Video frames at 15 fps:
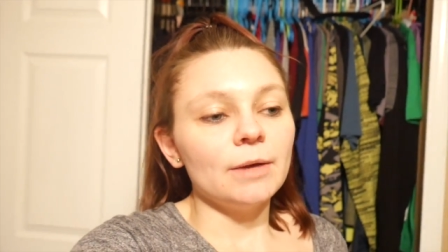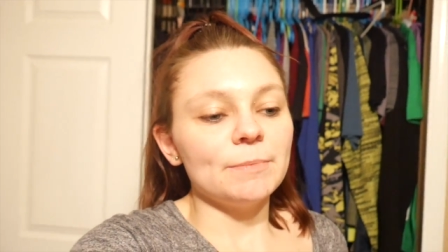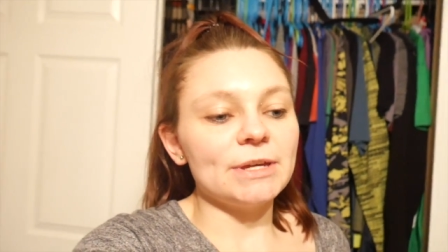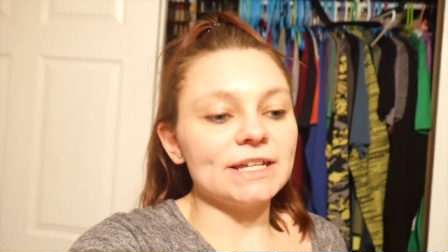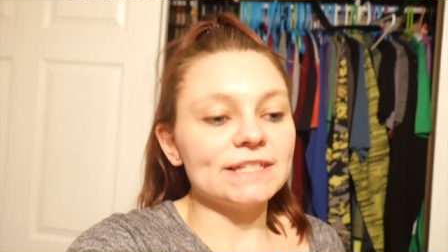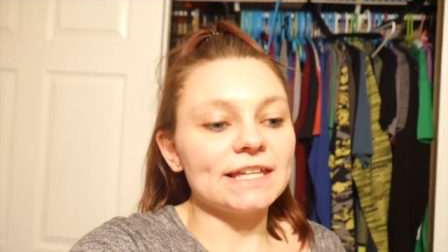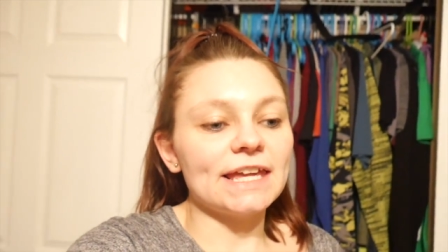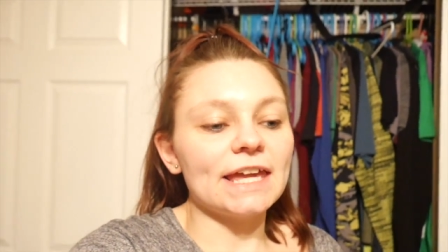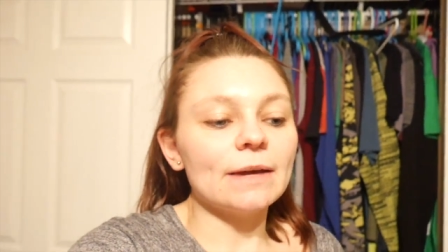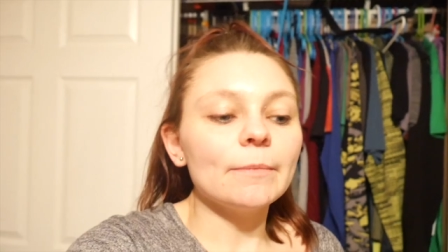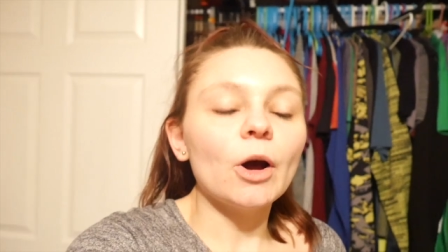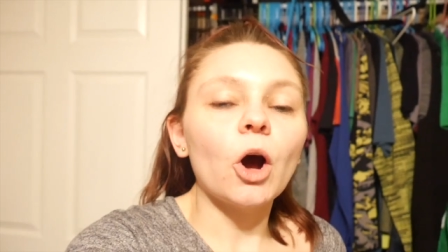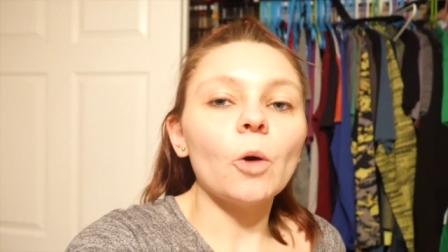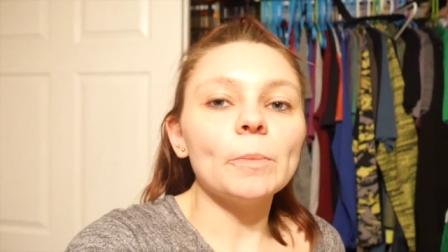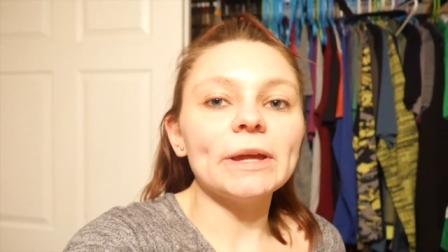because I am
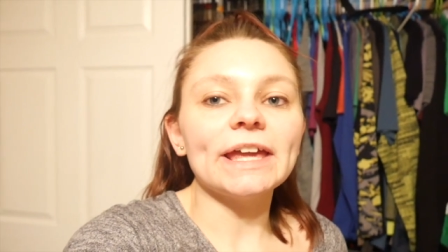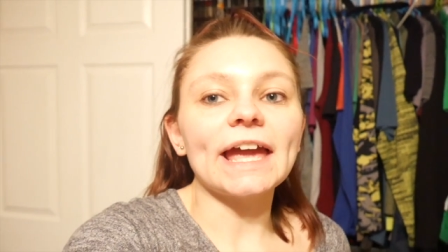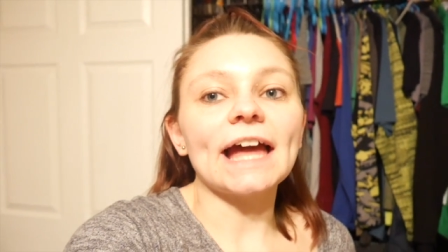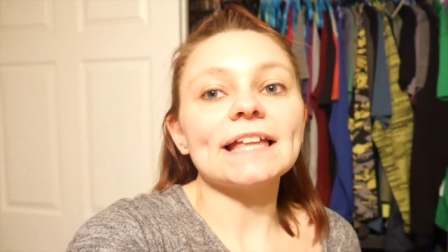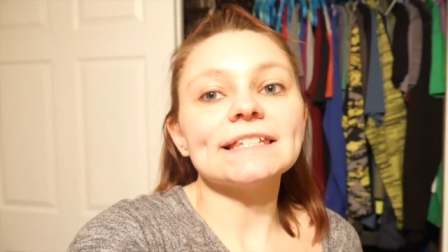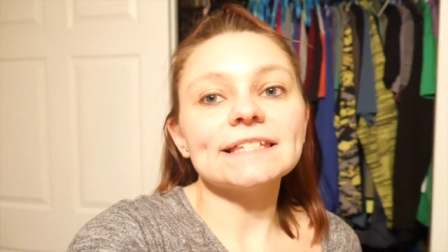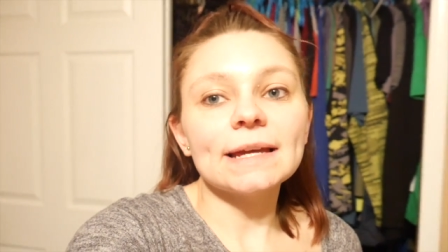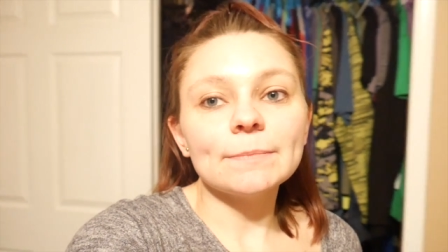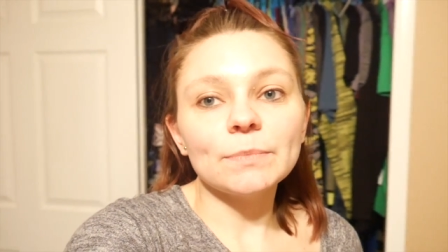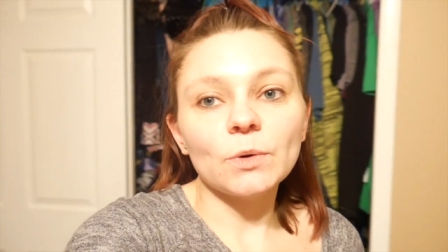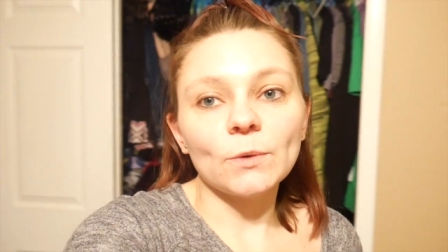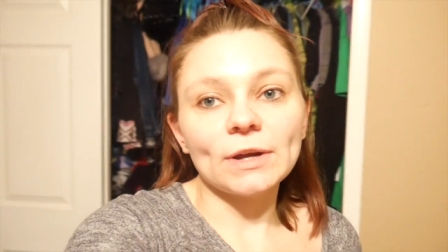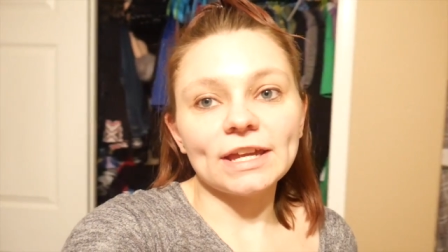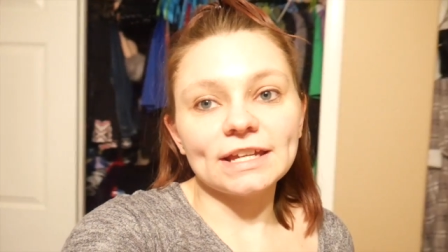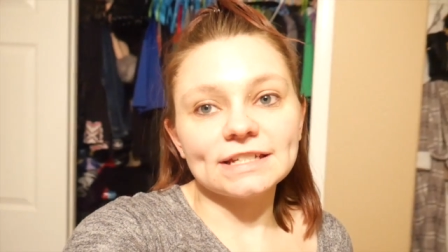hoping at some
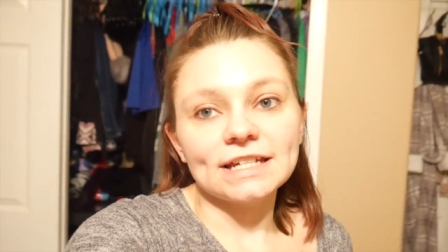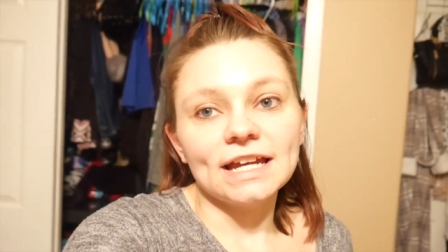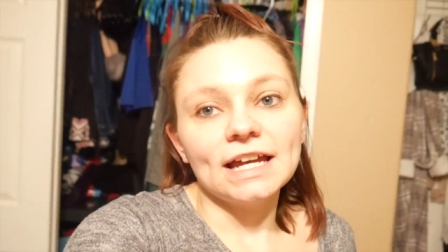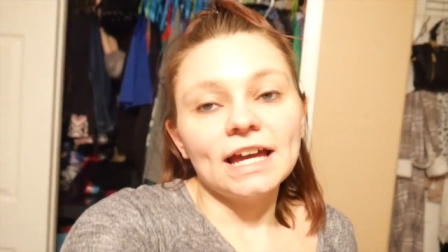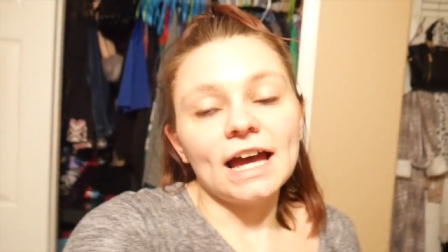point